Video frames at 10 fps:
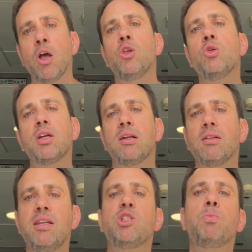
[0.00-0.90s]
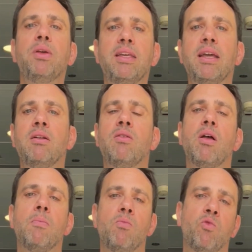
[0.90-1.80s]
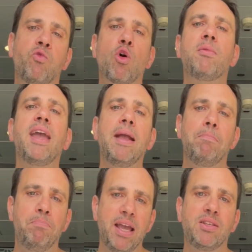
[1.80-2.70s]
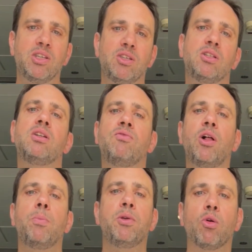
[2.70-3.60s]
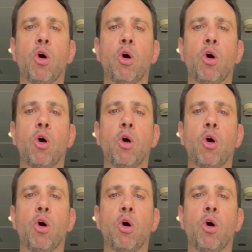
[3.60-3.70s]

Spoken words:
you can at least begin forming a basis to develop your